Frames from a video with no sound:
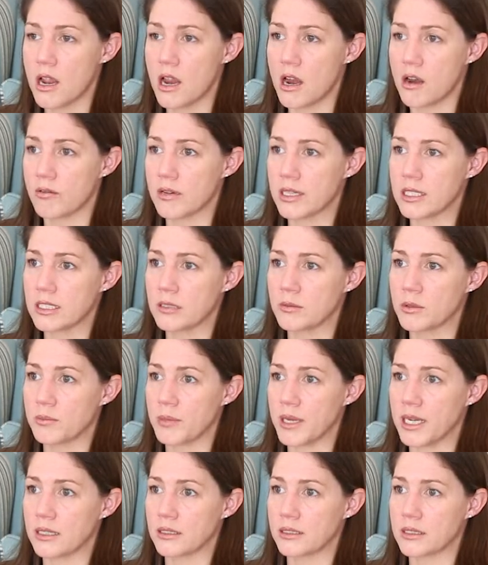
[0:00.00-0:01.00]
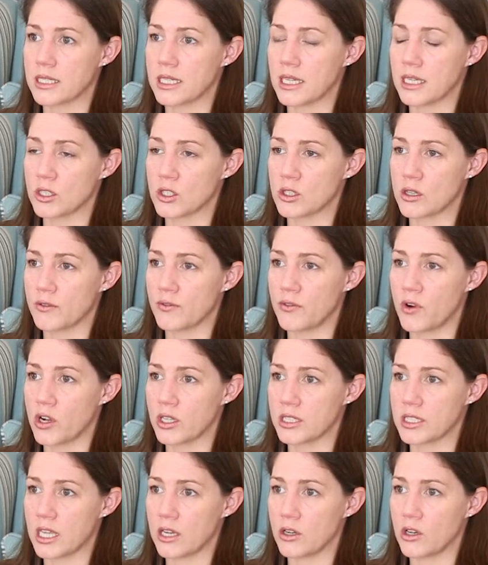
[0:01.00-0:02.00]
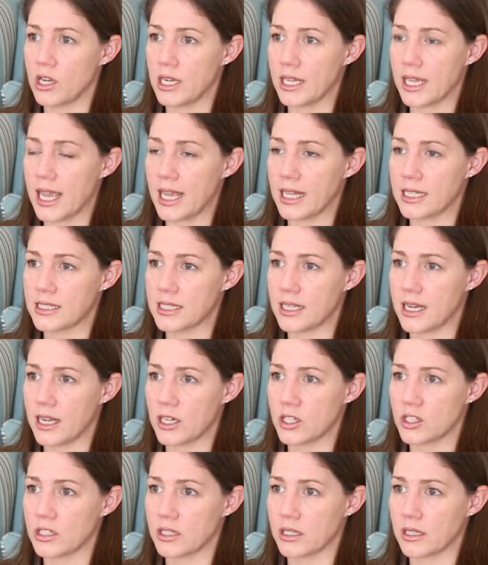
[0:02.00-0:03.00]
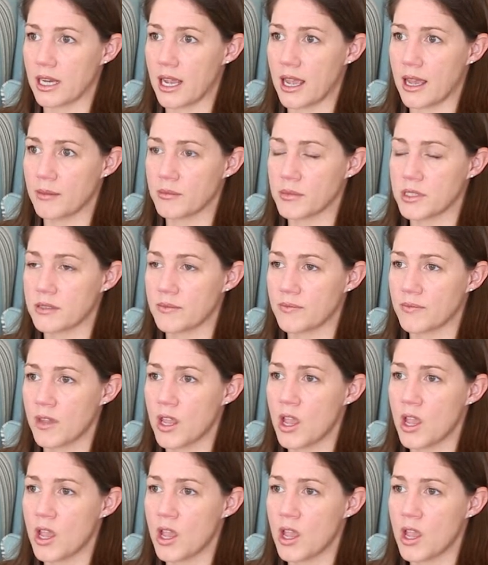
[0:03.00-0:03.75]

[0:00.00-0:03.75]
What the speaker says: a reasonable penalty insofar as that early cancellation comes.